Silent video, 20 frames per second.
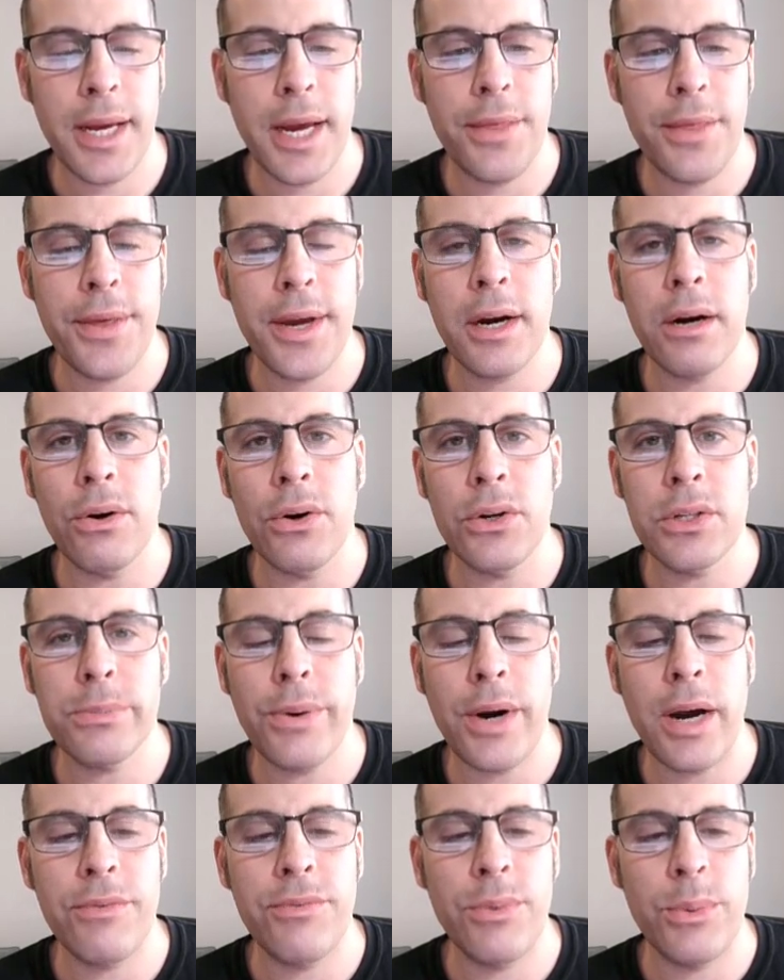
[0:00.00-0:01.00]
and their gross
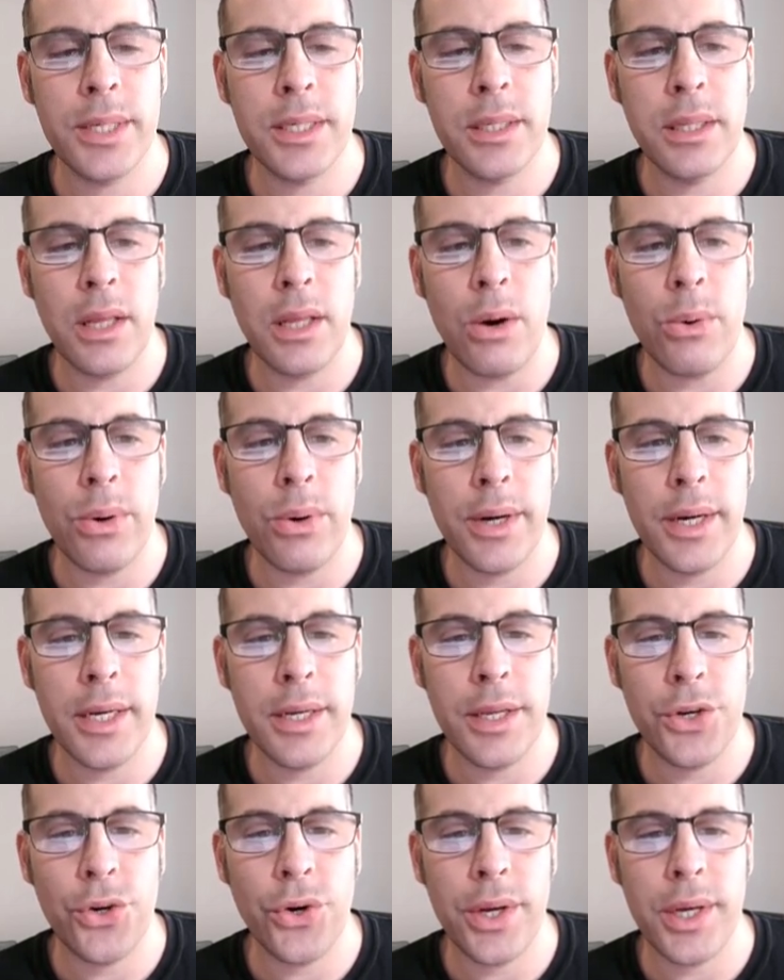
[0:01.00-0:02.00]
profit was lower in
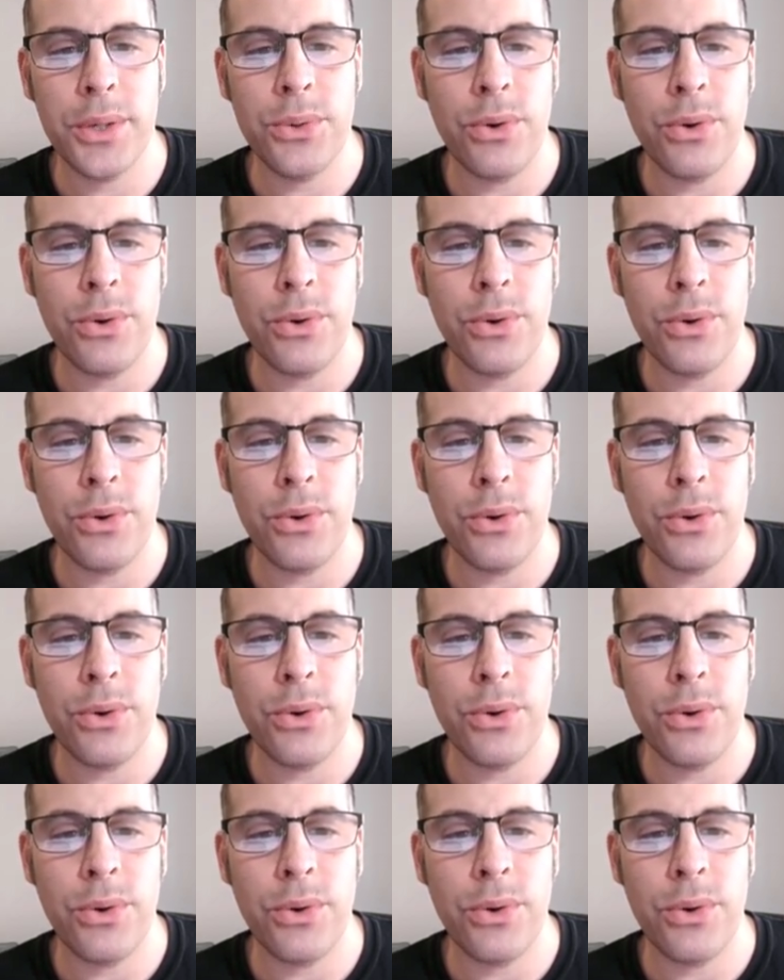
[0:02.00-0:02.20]
the trailing